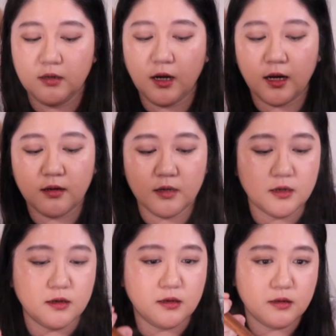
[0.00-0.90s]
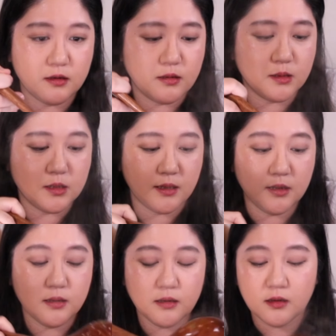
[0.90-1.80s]
crackers
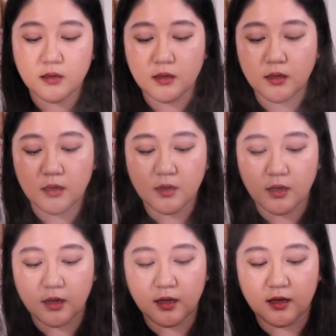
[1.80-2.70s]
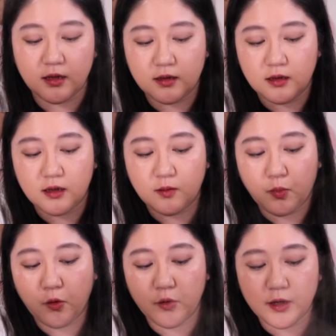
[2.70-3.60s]
and
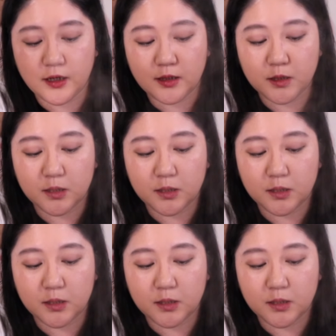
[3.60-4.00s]
porridge,